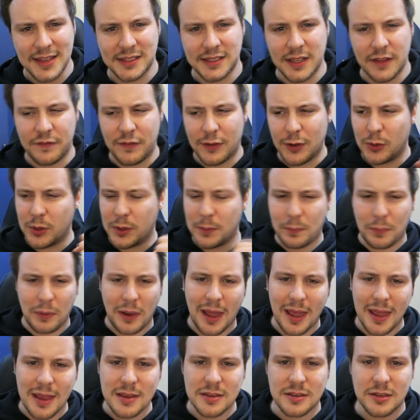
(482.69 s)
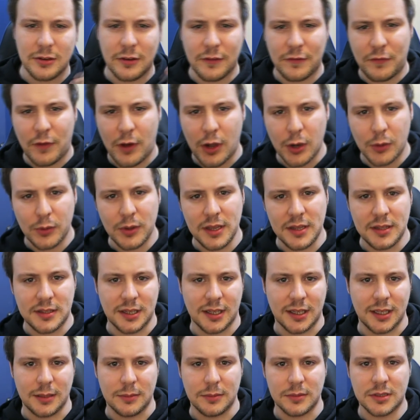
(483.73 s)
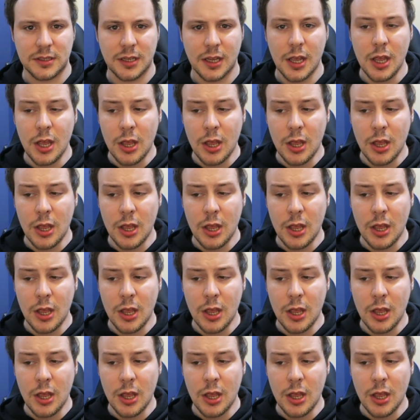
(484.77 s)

and they're following players. They're not following teams.